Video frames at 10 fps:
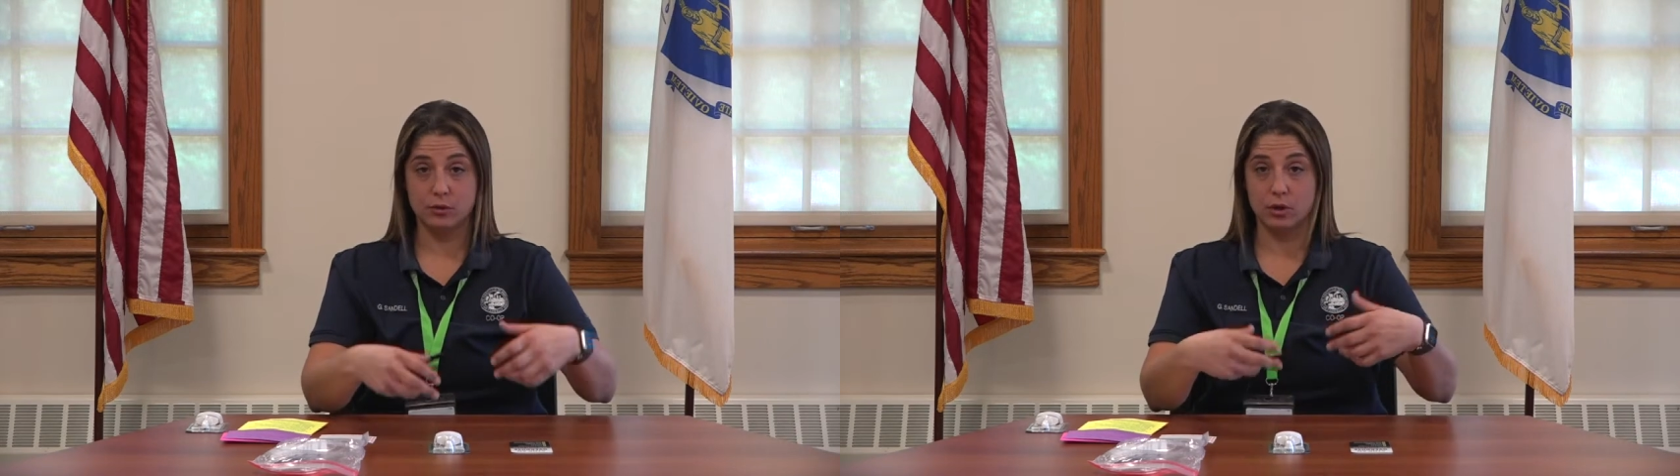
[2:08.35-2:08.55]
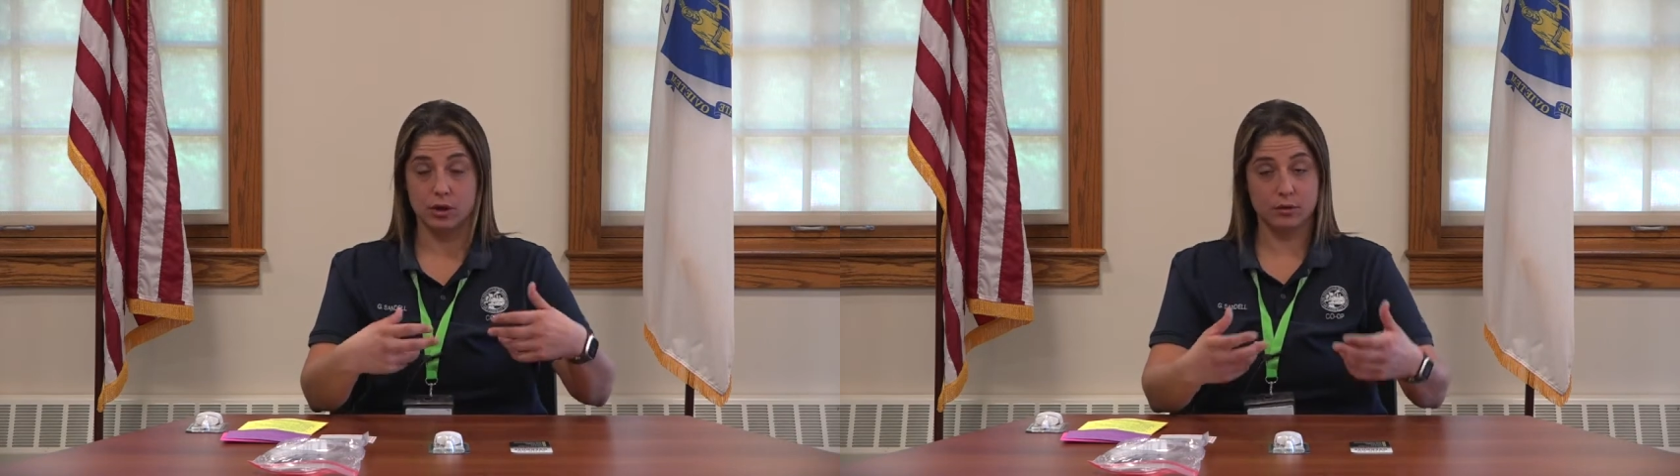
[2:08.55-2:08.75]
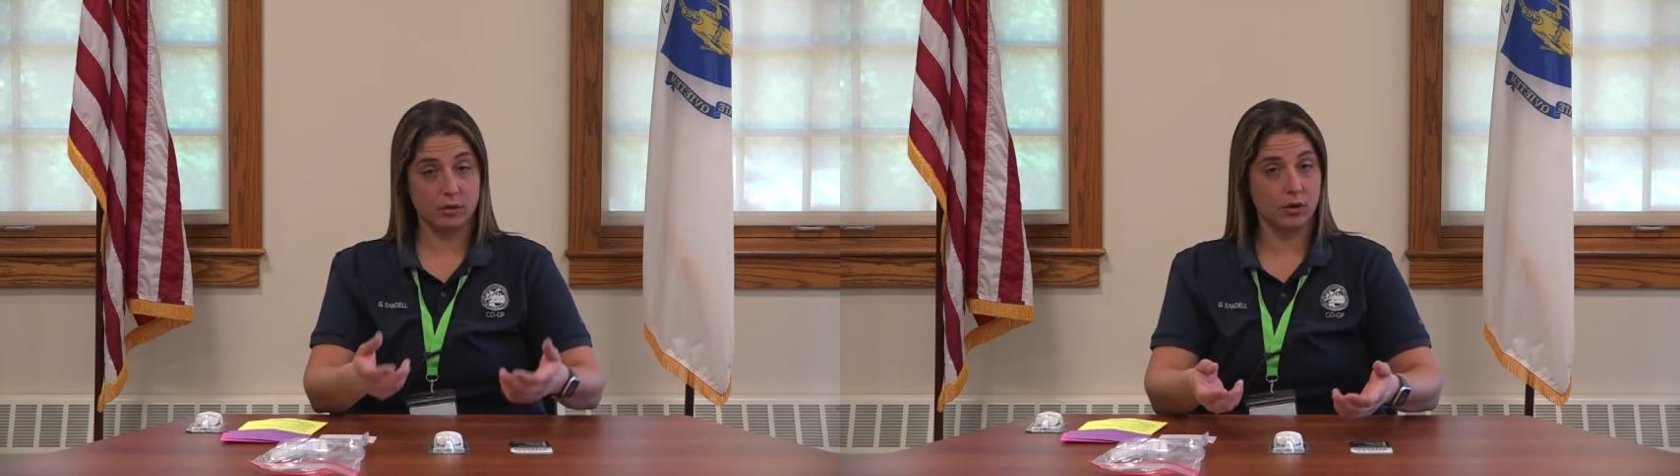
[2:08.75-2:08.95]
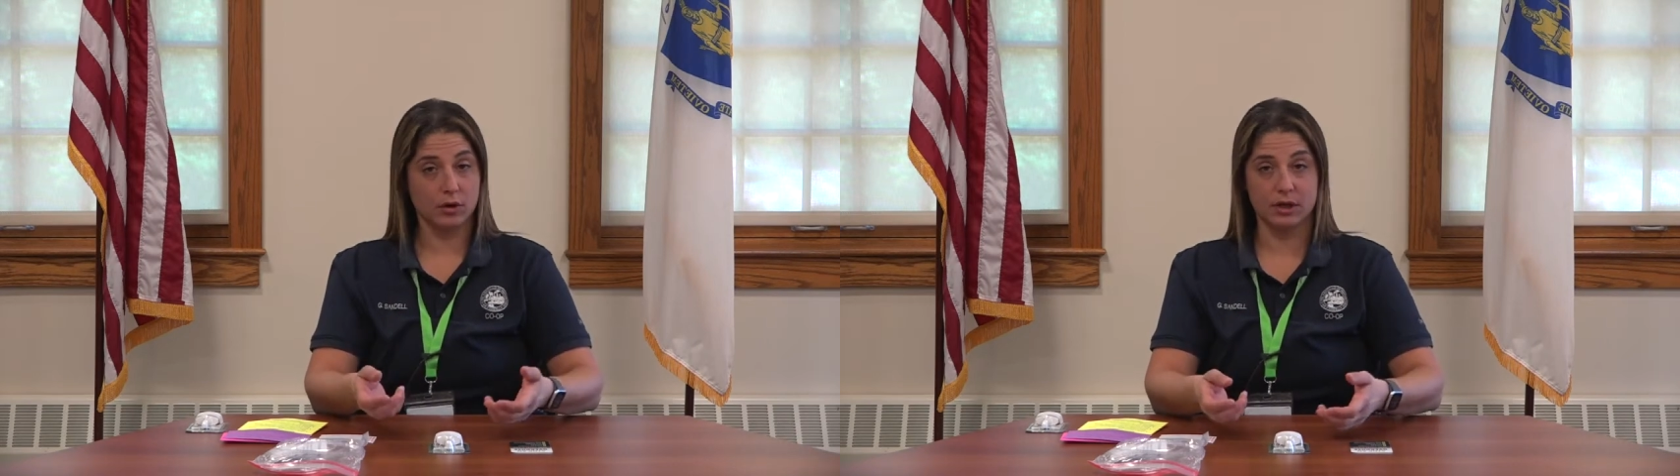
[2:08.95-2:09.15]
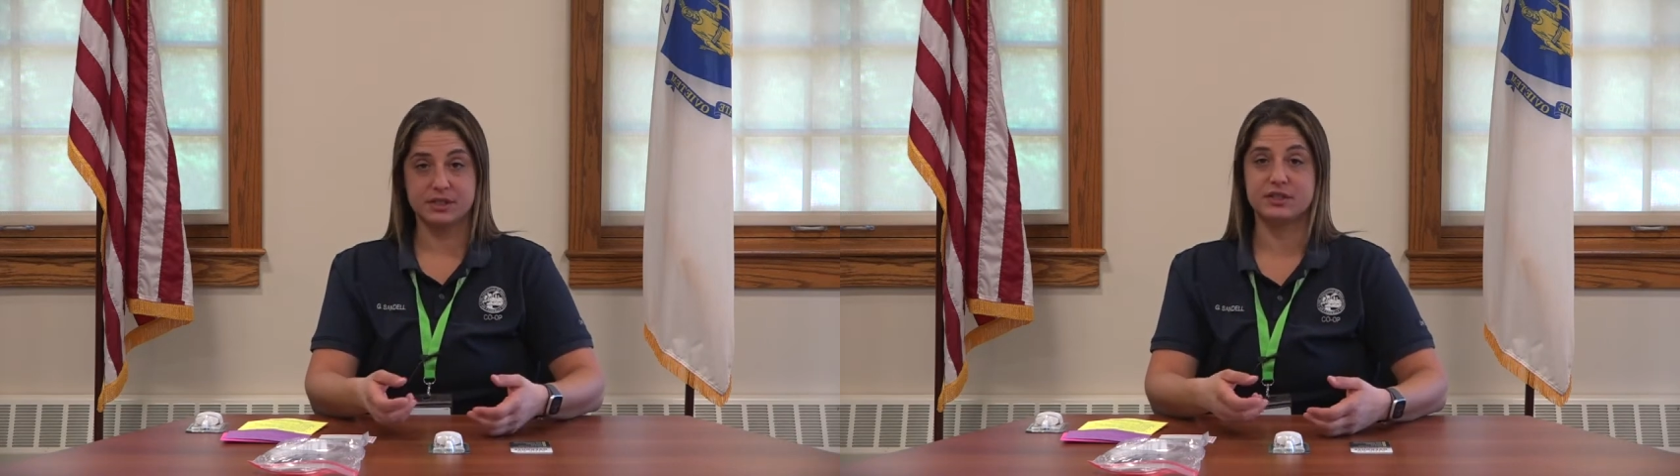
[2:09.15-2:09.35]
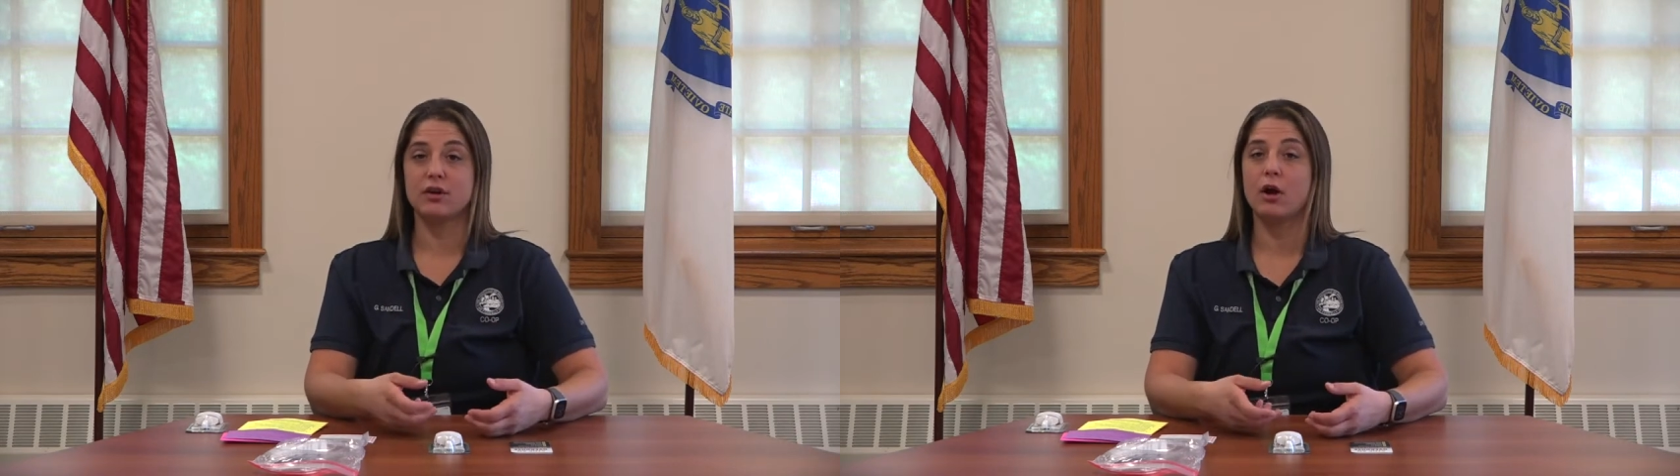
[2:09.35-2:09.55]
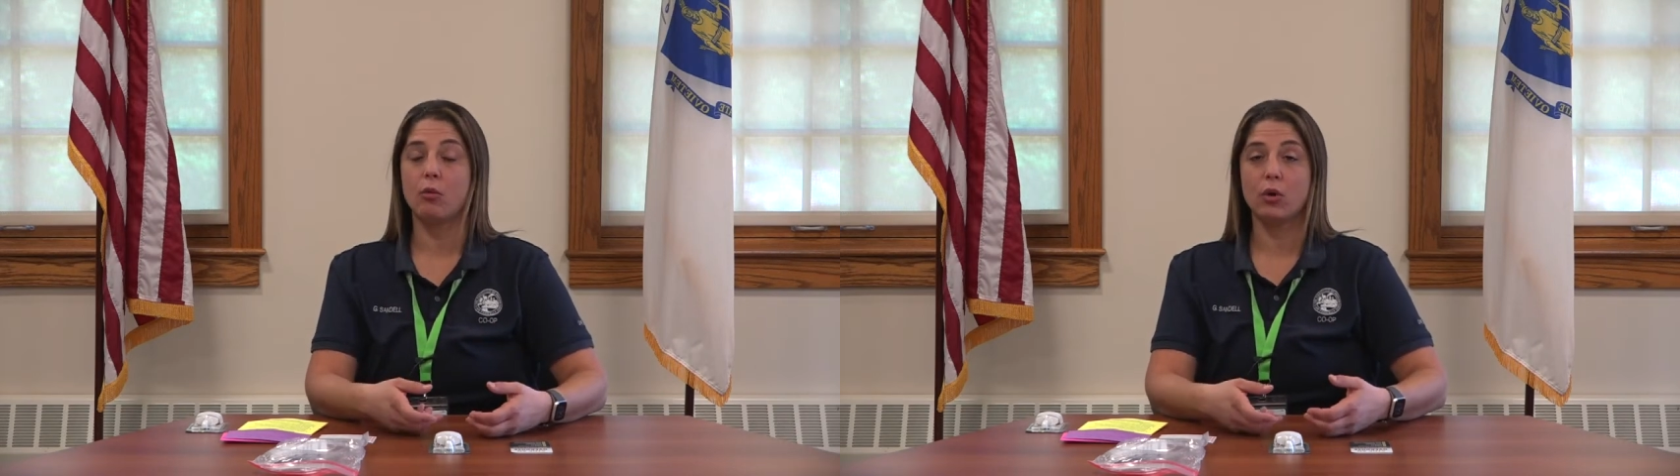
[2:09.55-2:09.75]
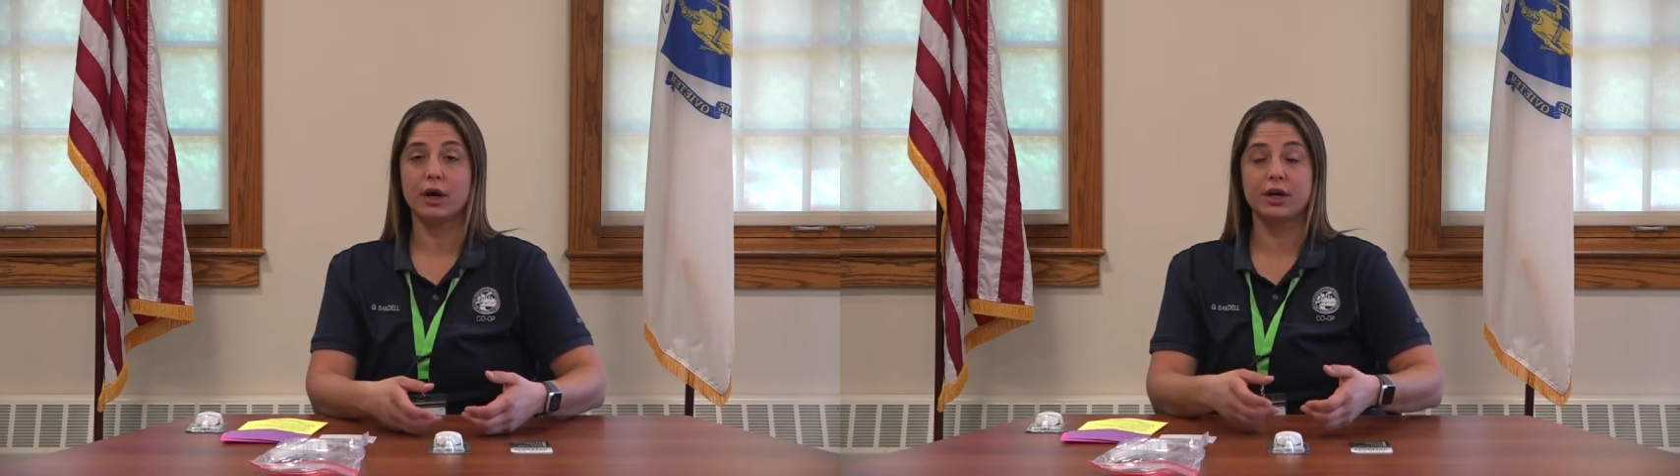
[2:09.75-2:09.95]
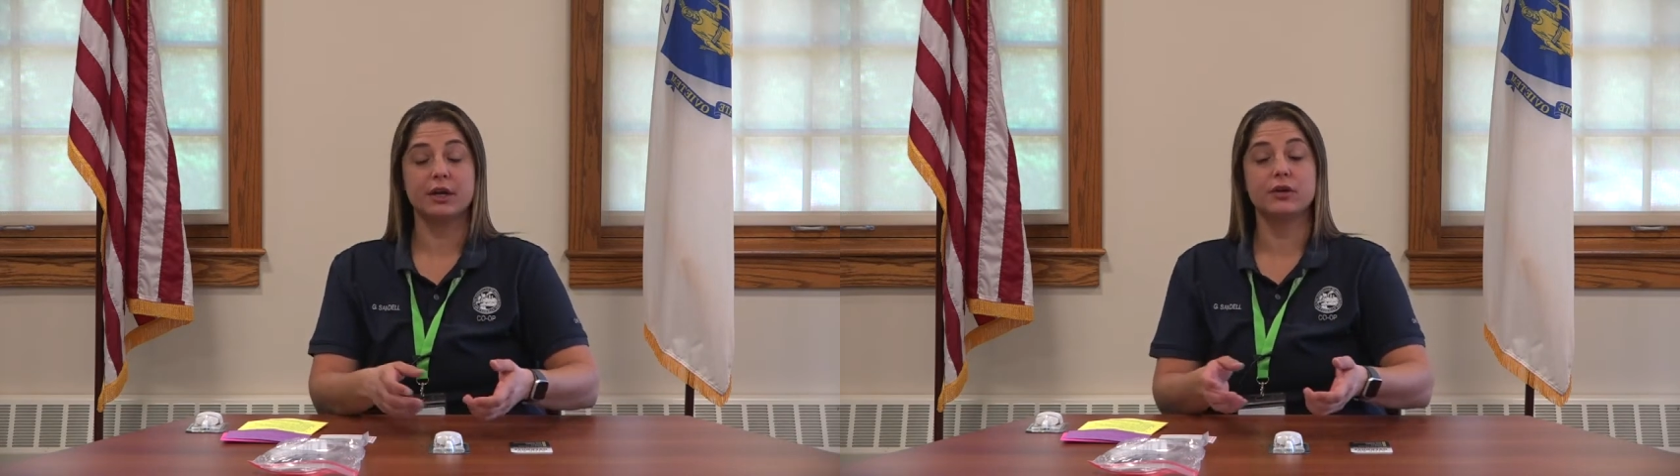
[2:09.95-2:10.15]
or it's not working,